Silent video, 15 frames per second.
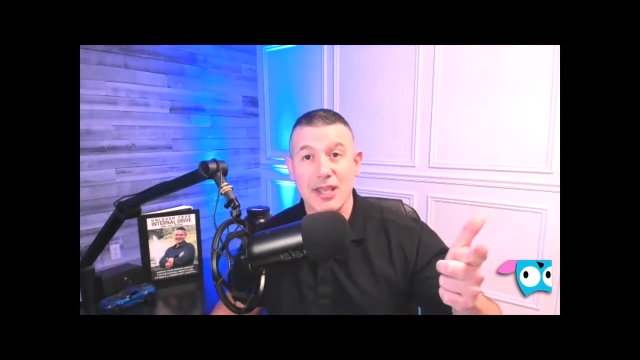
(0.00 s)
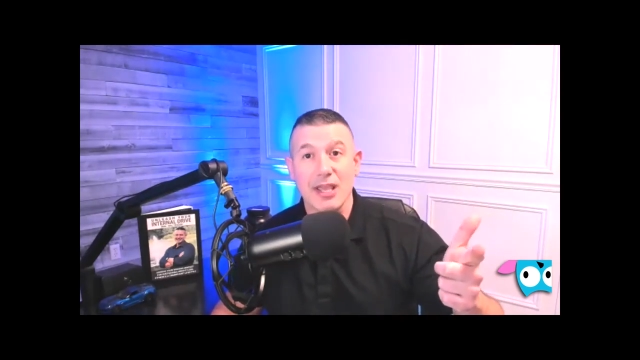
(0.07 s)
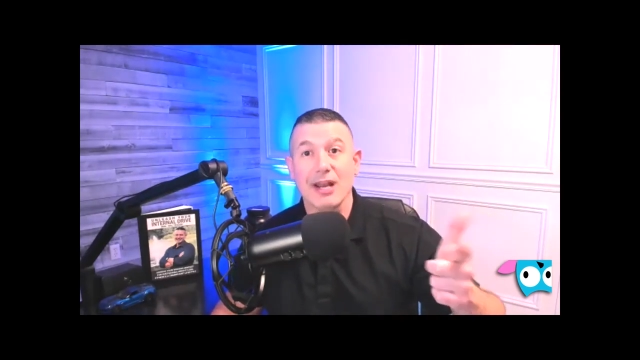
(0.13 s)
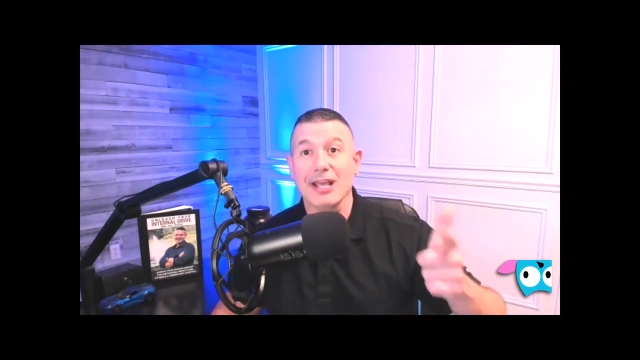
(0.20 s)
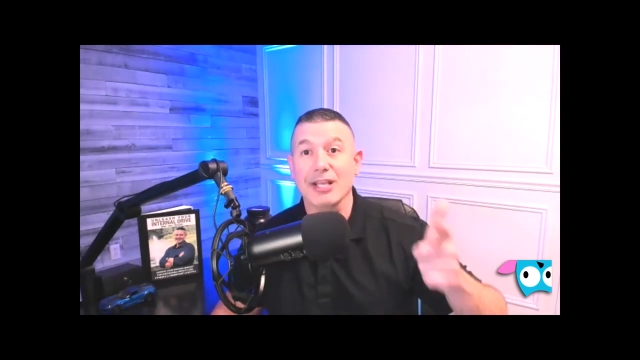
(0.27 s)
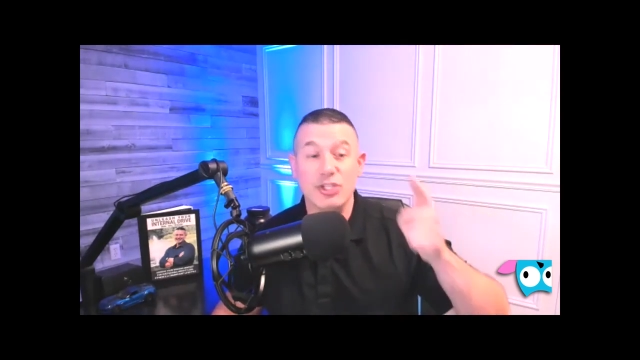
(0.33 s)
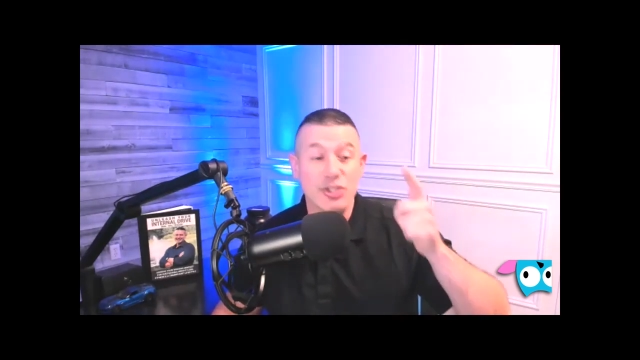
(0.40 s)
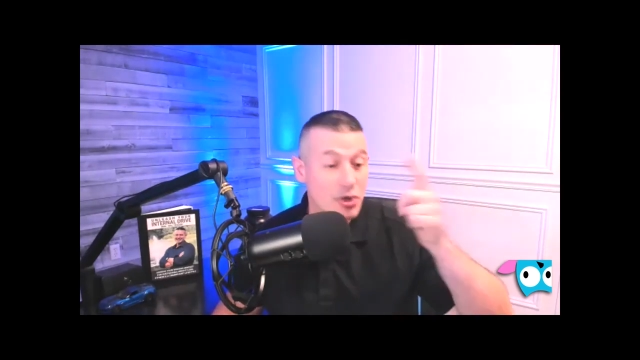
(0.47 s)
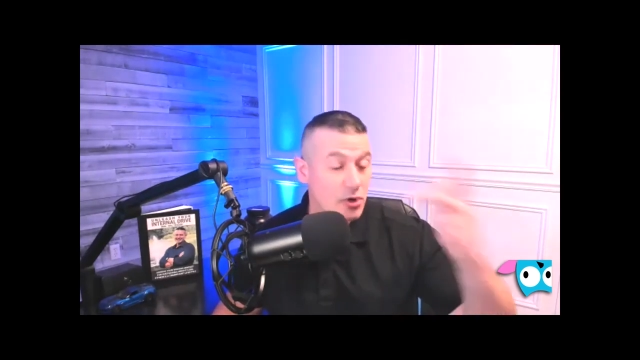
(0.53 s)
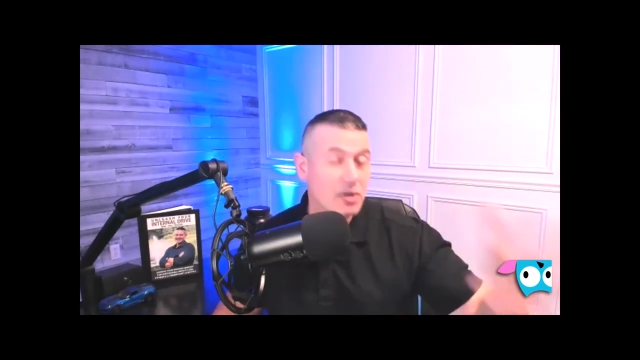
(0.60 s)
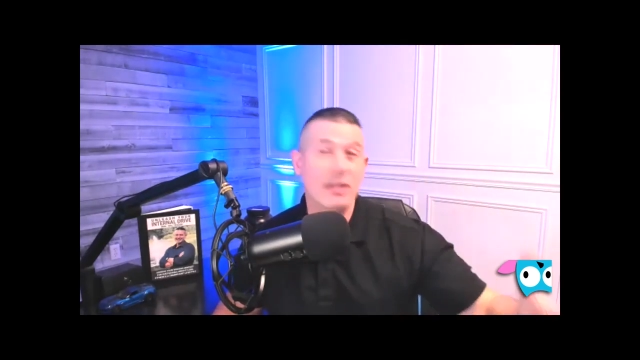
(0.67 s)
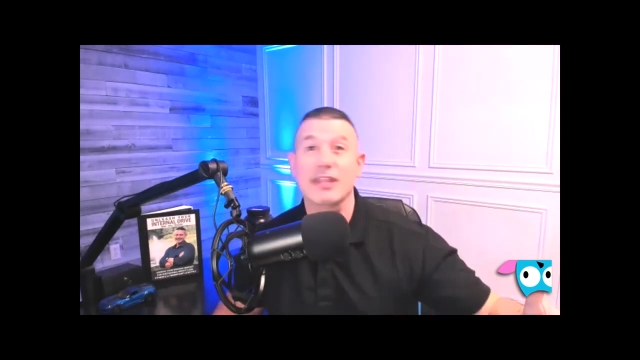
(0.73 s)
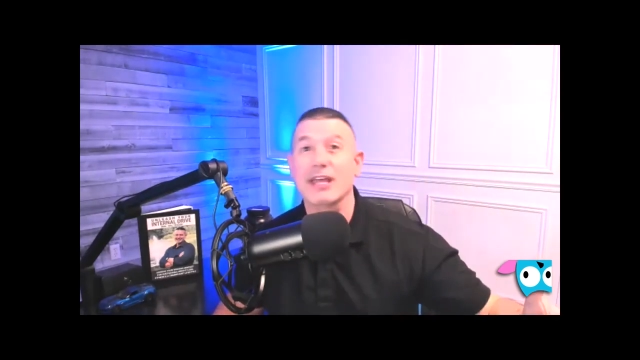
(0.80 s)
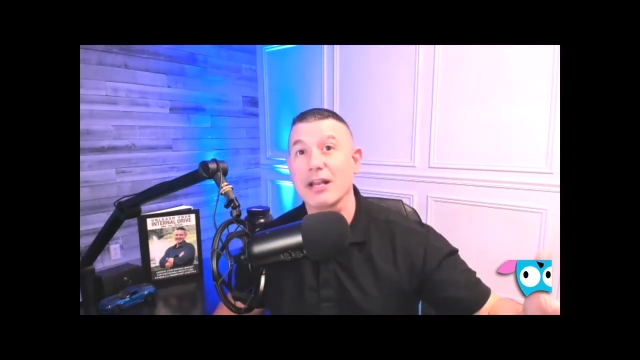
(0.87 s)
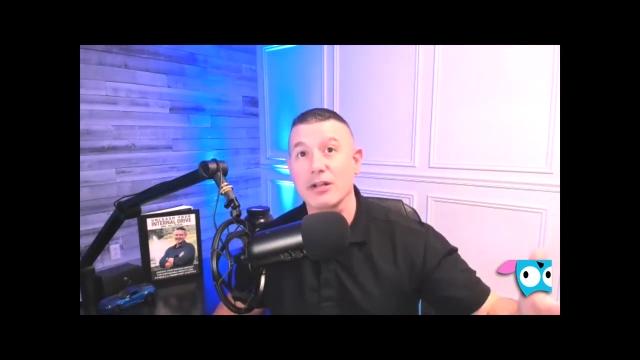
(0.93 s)
and I
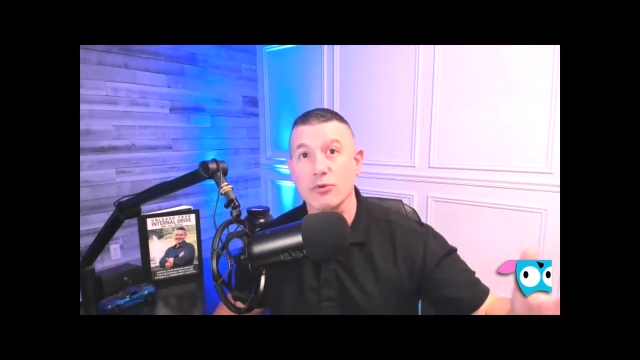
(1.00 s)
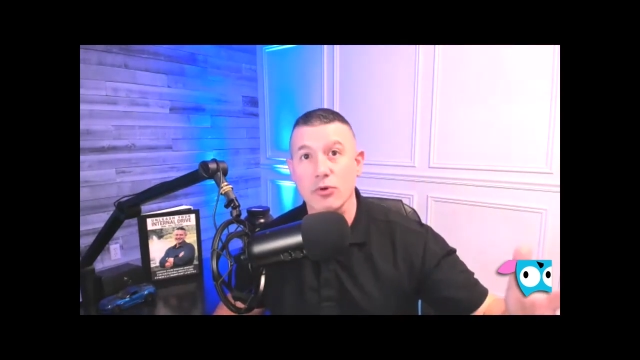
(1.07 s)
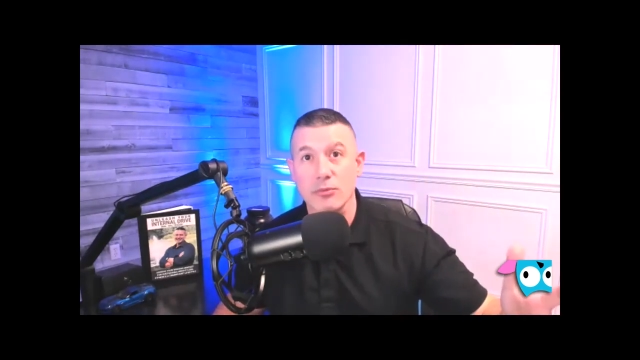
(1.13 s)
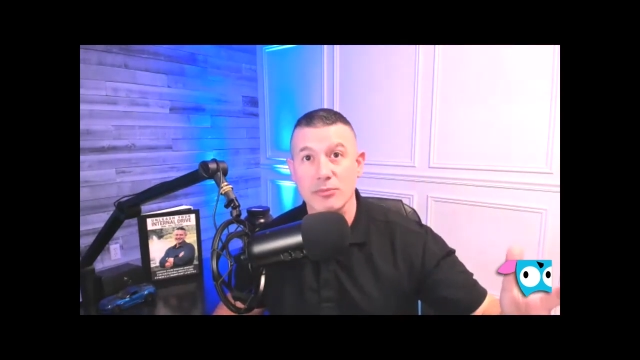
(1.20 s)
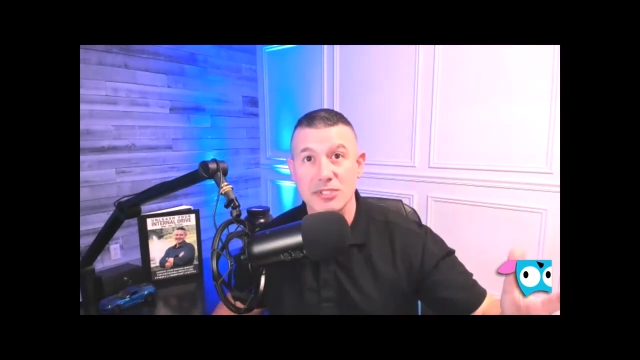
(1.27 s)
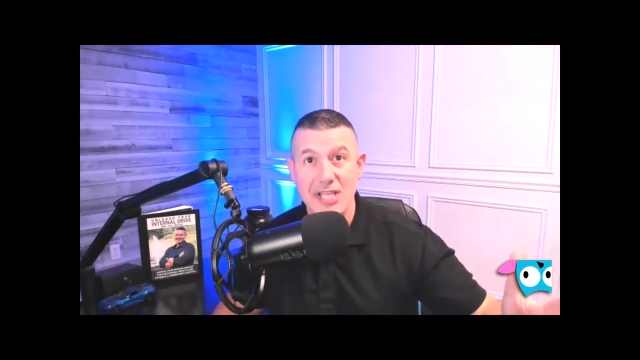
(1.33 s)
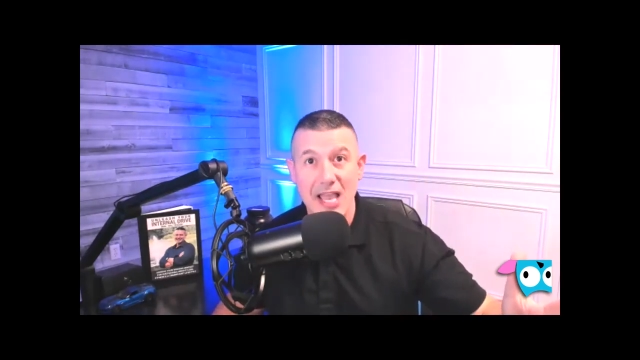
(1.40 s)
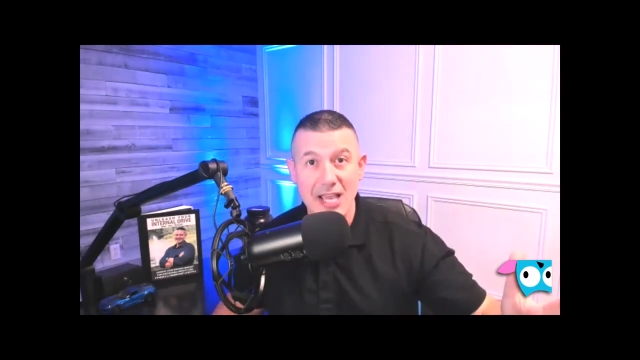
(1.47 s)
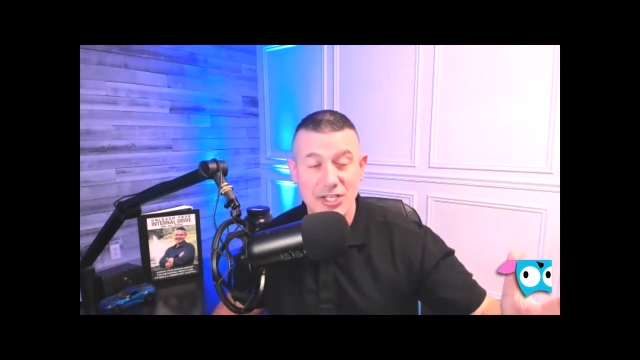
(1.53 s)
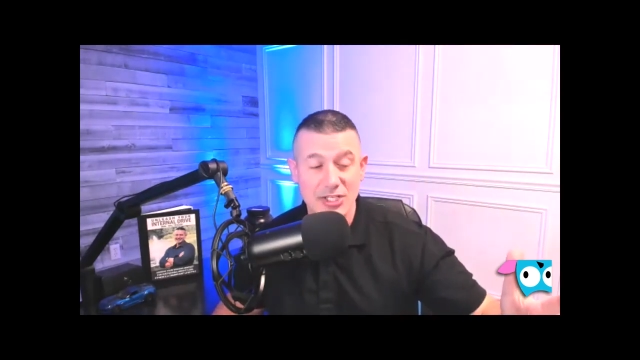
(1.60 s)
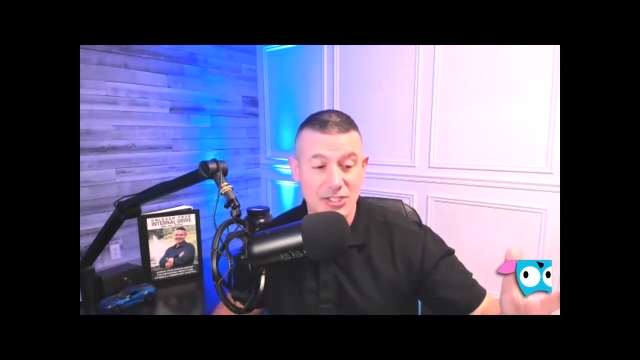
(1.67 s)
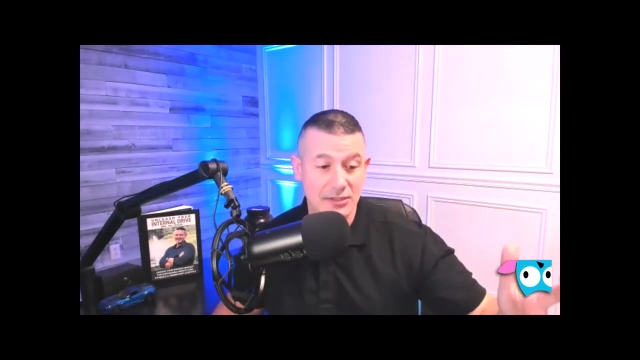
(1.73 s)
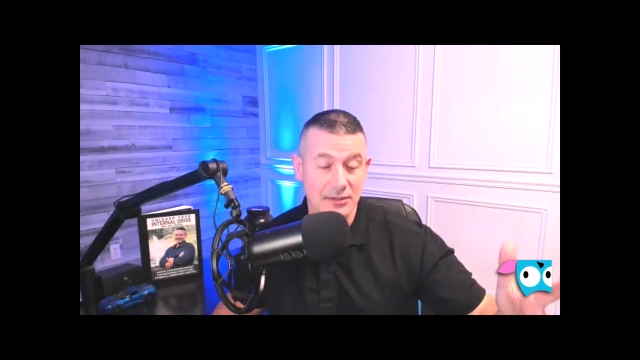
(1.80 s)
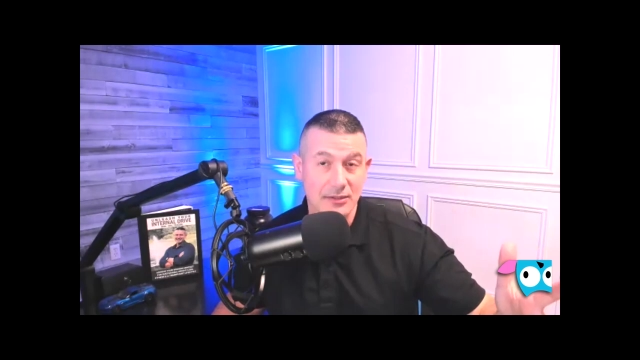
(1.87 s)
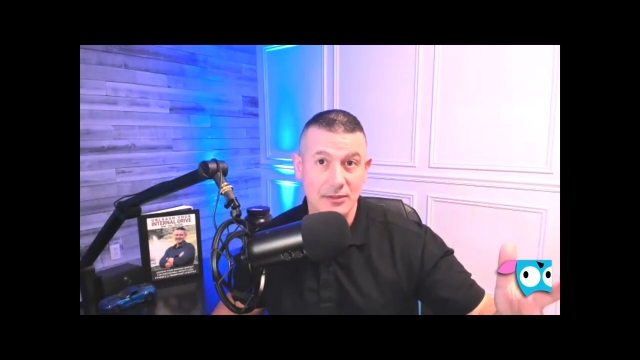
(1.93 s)
took that enormous action.